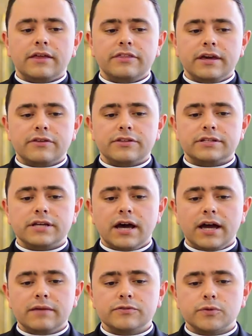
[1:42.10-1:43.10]
I think the
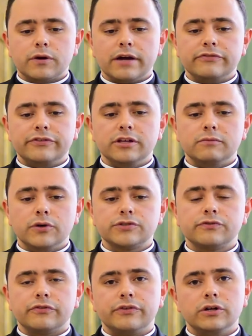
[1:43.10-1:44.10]
times where I feel
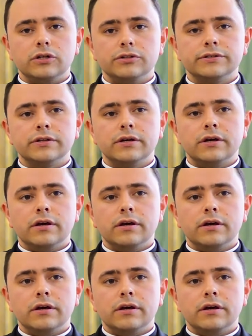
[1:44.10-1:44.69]
most fulfilled